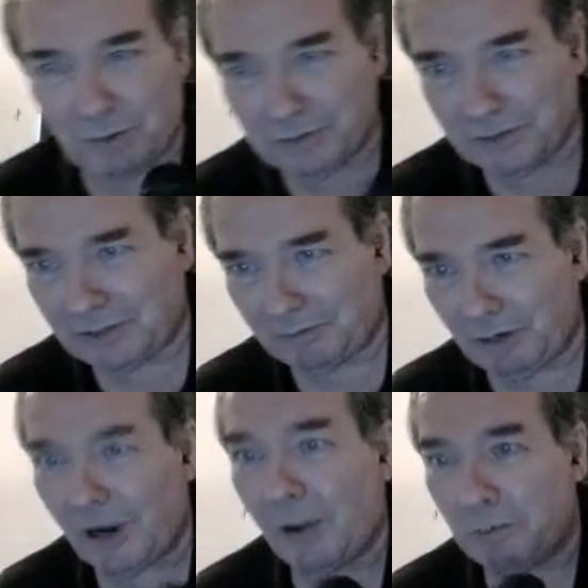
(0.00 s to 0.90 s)
most of it.
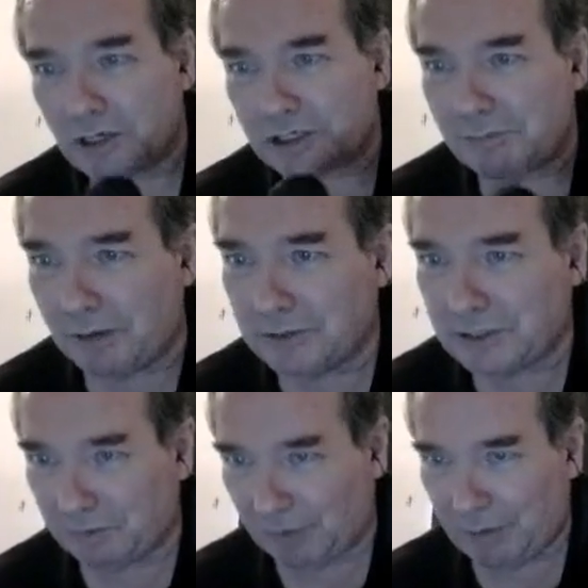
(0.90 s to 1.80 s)
Well, I watched
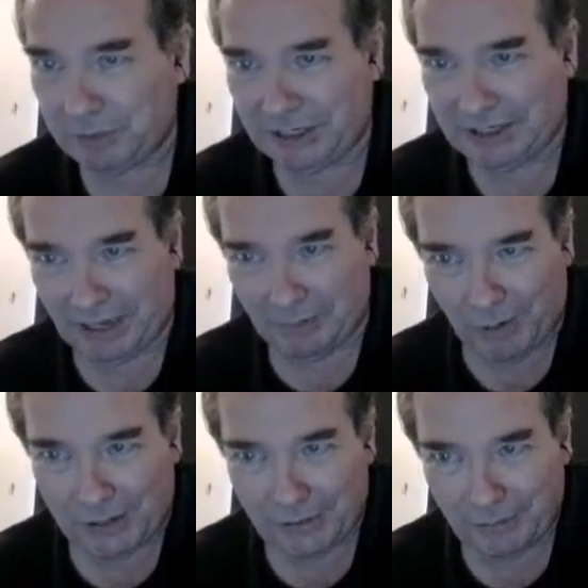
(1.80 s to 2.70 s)
most of it, put it that
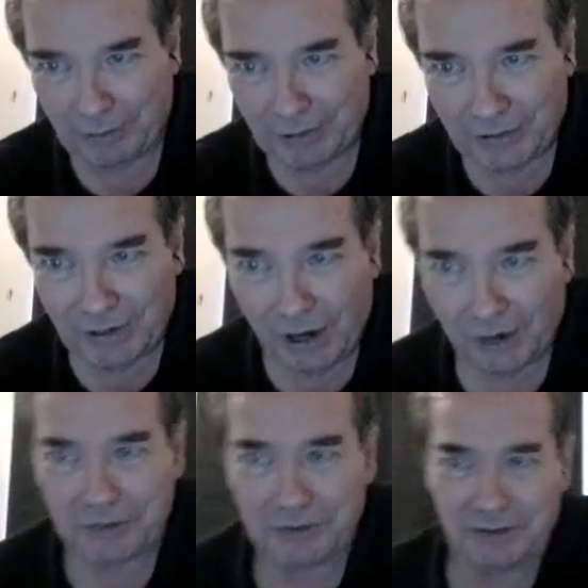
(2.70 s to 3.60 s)
way. I
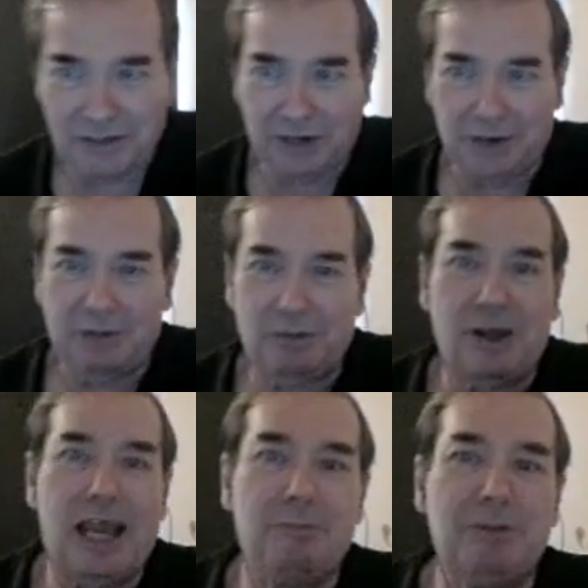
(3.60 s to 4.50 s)
couldn't tell you what
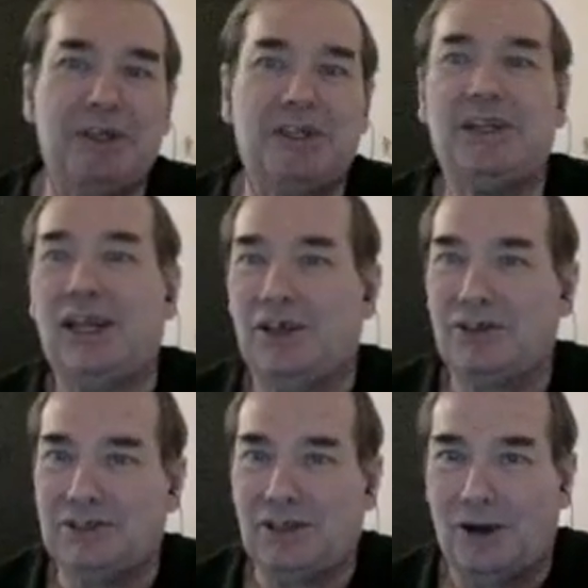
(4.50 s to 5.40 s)
happened in the
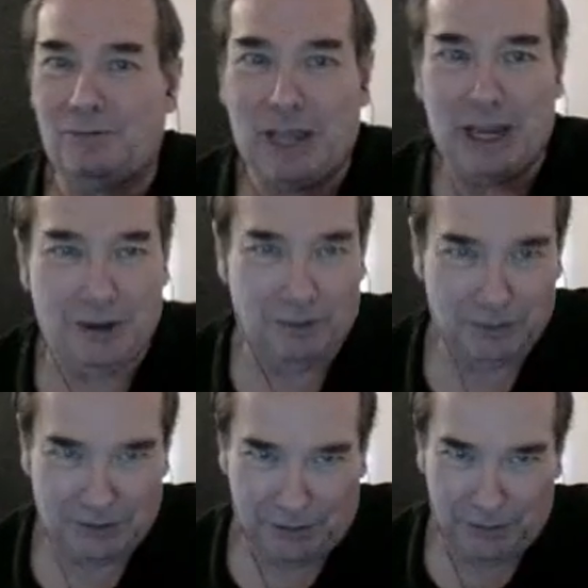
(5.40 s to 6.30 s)
last half hour or
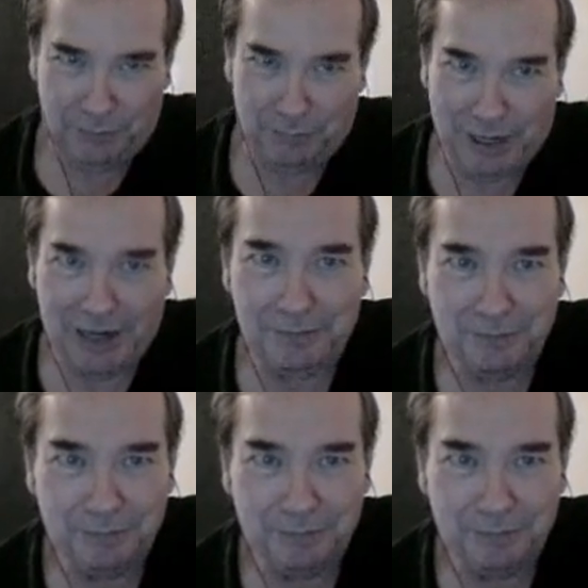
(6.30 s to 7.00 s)
so, but